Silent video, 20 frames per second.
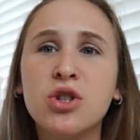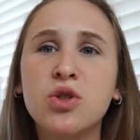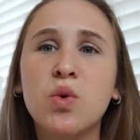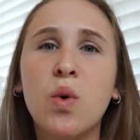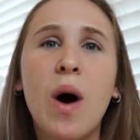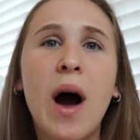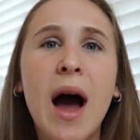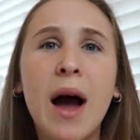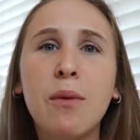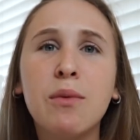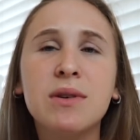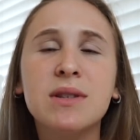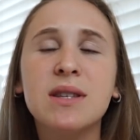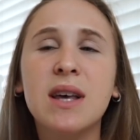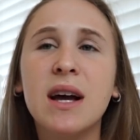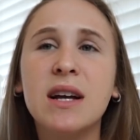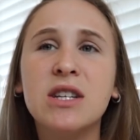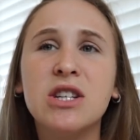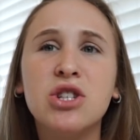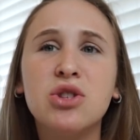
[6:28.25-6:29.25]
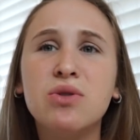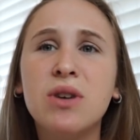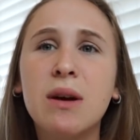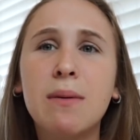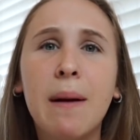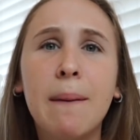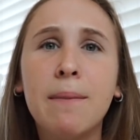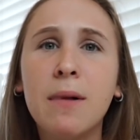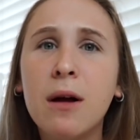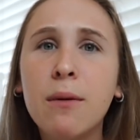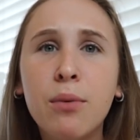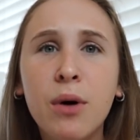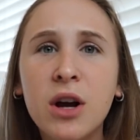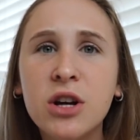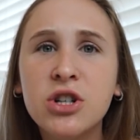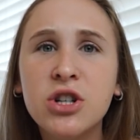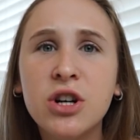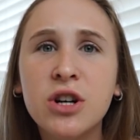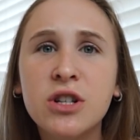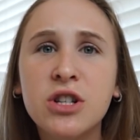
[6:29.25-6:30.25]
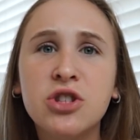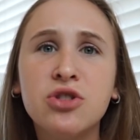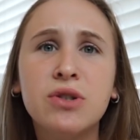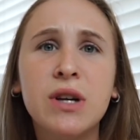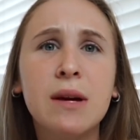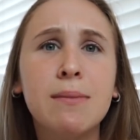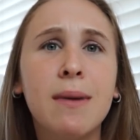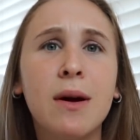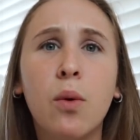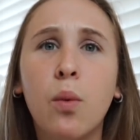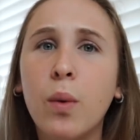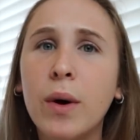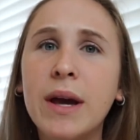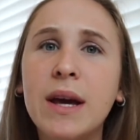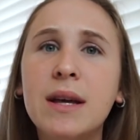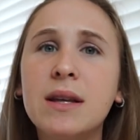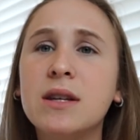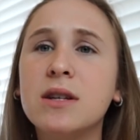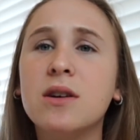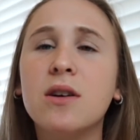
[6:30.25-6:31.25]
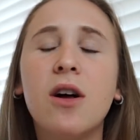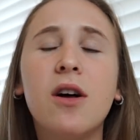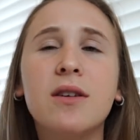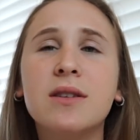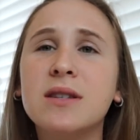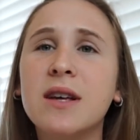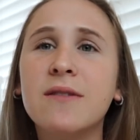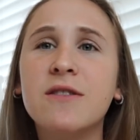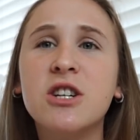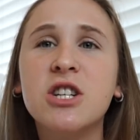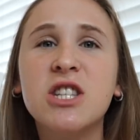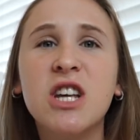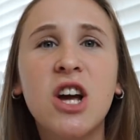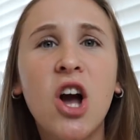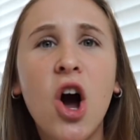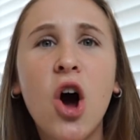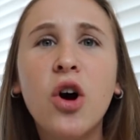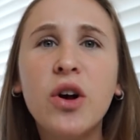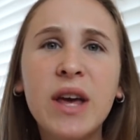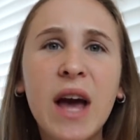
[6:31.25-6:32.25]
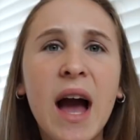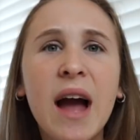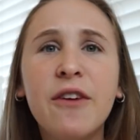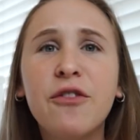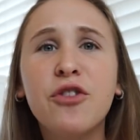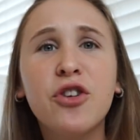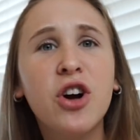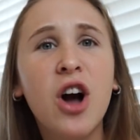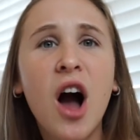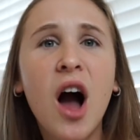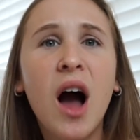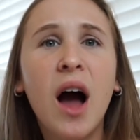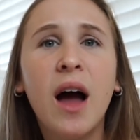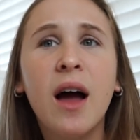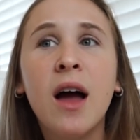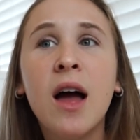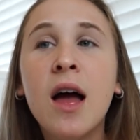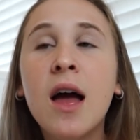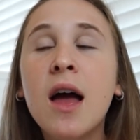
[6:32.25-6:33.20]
So I was like, did you take my blood pressure? Did you take my weight? Did all this stuff? And she's like, oh yeah, I forgot.